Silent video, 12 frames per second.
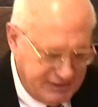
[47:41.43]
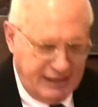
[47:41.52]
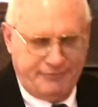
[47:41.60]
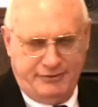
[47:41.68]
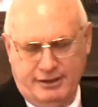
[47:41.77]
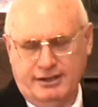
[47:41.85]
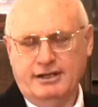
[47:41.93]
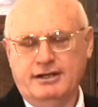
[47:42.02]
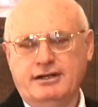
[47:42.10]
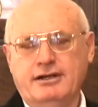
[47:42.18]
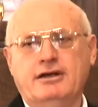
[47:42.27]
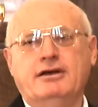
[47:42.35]
nothing."
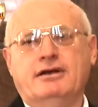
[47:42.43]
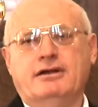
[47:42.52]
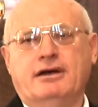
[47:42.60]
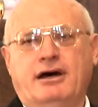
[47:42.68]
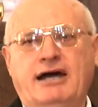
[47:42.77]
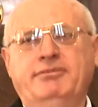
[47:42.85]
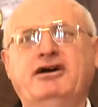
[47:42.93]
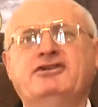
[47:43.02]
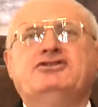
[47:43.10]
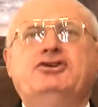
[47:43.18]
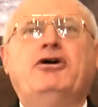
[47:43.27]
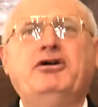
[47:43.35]
I'm
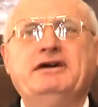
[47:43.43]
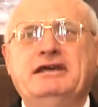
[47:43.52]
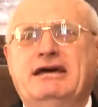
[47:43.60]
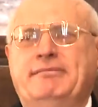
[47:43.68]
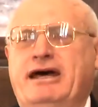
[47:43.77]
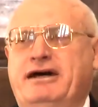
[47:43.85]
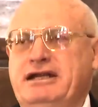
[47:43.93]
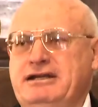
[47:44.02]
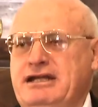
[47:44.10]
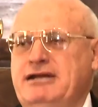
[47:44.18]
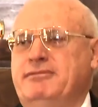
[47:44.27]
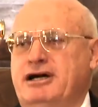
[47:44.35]
not talking about
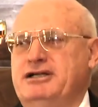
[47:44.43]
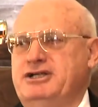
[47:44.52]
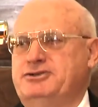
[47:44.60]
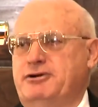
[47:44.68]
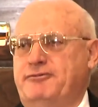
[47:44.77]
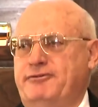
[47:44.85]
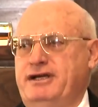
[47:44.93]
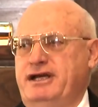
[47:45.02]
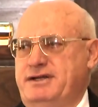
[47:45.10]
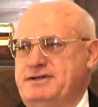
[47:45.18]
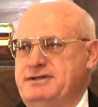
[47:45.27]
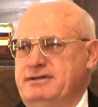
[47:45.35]
eating my literal
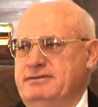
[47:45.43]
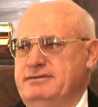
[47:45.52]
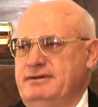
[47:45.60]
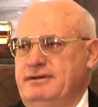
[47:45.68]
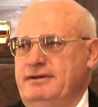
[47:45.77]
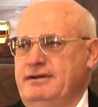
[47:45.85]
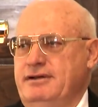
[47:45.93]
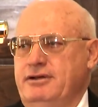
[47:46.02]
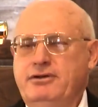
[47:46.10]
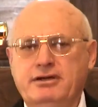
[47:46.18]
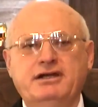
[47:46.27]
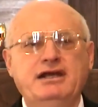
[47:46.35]
flesh.
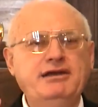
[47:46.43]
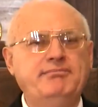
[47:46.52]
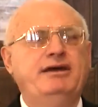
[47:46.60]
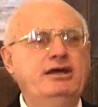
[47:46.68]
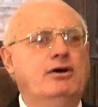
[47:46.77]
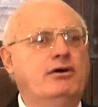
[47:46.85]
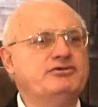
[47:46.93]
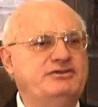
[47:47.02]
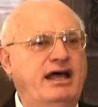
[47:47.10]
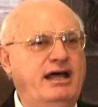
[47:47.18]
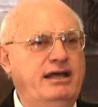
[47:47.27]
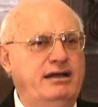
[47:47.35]
You could eat me all
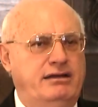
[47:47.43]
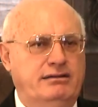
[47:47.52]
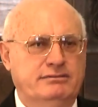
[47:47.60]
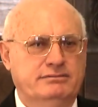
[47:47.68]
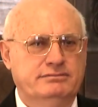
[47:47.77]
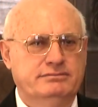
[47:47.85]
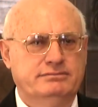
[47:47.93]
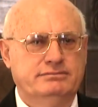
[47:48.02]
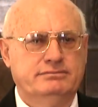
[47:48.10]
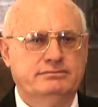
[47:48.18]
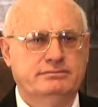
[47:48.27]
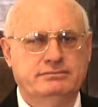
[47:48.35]
day,
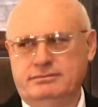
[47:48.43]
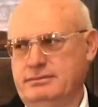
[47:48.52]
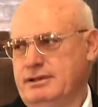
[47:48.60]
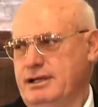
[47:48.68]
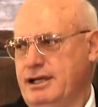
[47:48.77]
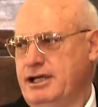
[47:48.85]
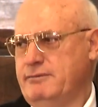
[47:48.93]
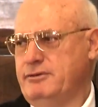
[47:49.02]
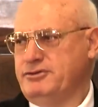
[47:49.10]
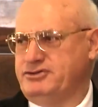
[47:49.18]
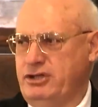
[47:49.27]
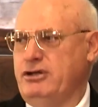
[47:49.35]
and it
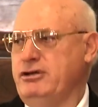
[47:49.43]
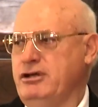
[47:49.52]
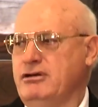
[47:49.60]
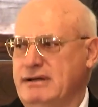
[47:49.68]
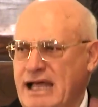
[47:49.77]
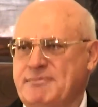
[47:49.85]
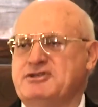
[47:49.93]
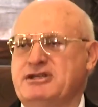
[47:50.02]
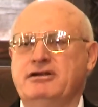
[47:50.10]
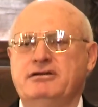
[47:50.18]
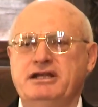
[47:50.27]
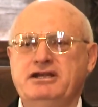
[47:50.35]
will do you
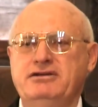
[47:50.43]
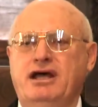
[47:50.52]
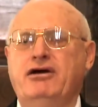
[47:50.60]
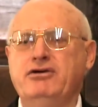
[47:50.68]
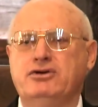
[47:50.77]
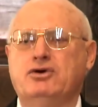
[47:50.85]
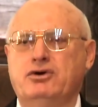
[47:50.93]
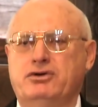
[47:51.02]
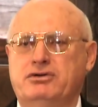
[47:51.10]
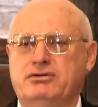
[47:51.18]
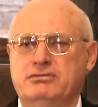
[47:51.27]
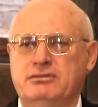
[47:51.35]
absolutely no good.
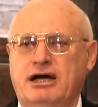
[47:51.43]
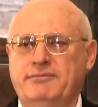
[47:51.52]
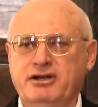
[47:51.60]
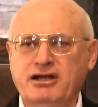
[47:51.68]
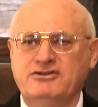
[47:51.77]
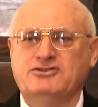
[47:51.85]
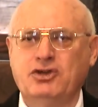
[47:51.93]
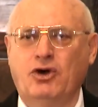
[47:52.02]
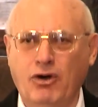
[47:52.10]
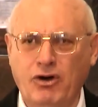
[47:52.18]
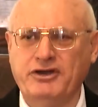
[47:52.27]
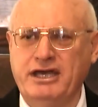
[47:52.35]
I'm not
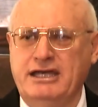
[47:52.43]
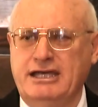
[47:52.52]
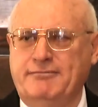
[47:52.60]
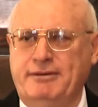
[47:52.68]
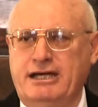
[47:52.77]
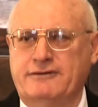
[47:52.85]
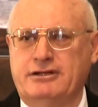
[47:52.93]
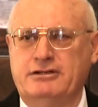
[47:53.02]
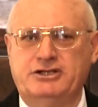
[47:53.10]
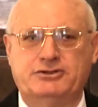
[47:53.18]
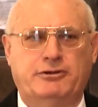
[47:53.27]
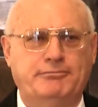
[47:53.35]
talking about the
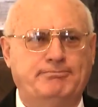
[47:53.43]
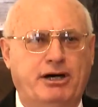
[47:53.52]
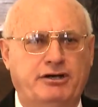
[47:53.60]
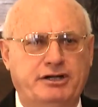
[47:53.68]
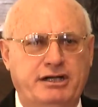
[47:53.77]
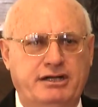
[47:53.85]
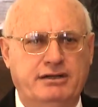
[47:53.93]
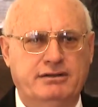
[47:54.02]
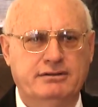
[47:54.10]
literal body.